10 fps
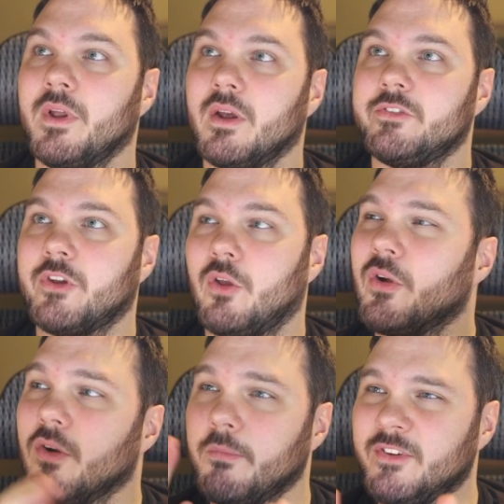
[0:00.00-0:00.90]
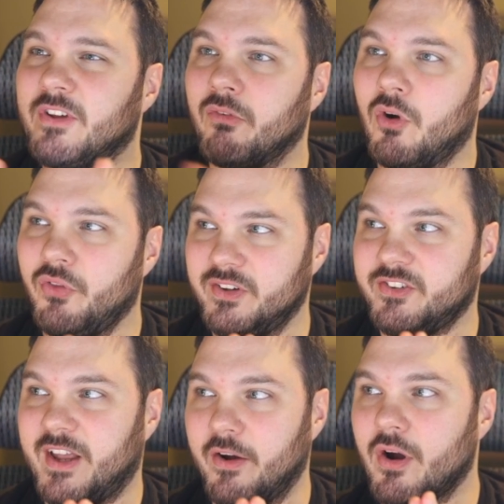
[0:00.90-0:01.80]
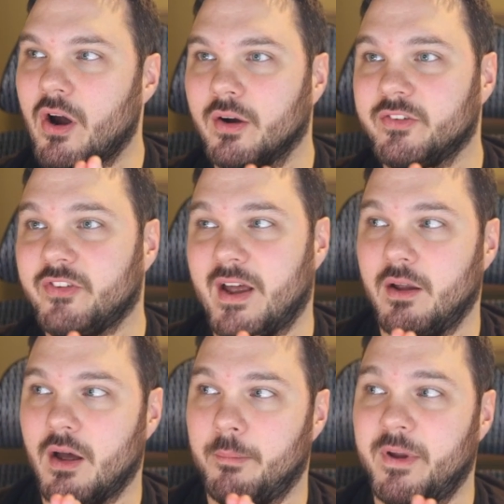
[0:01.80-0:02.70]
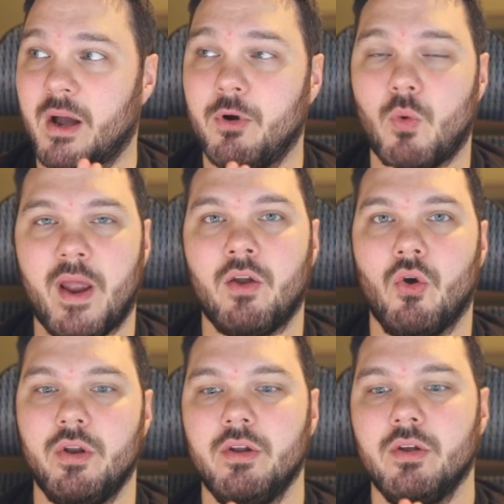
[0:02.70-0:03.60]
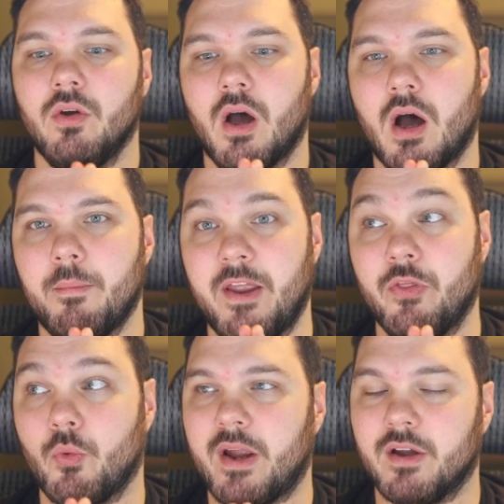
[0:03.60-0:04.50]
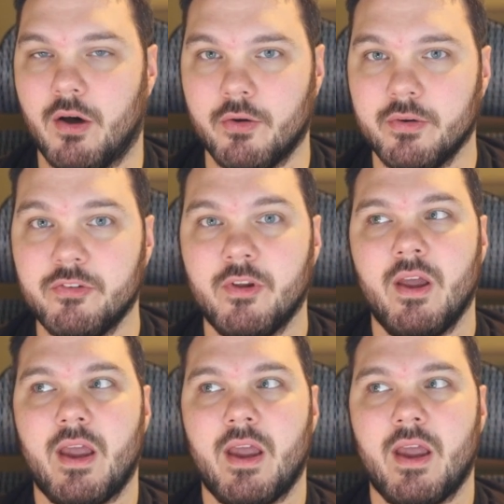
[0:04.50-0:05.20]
So there have been several of these kicker cards that become quite good in the right colors,